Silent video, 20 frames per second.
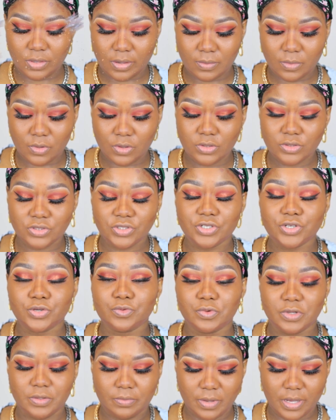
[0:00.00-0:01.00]
So I'm
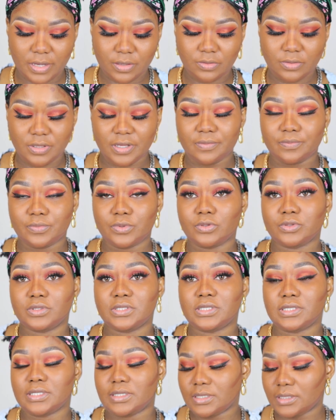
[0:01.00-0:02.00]
contouring with my Huda
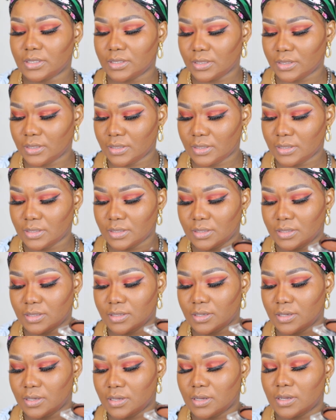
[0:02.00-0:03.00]
Beauty
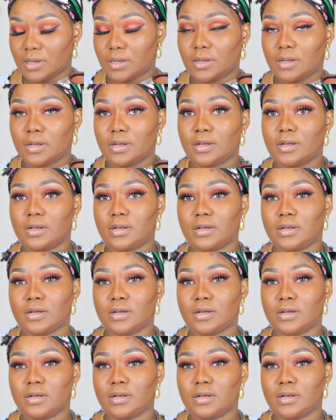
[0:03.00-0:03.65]
uh,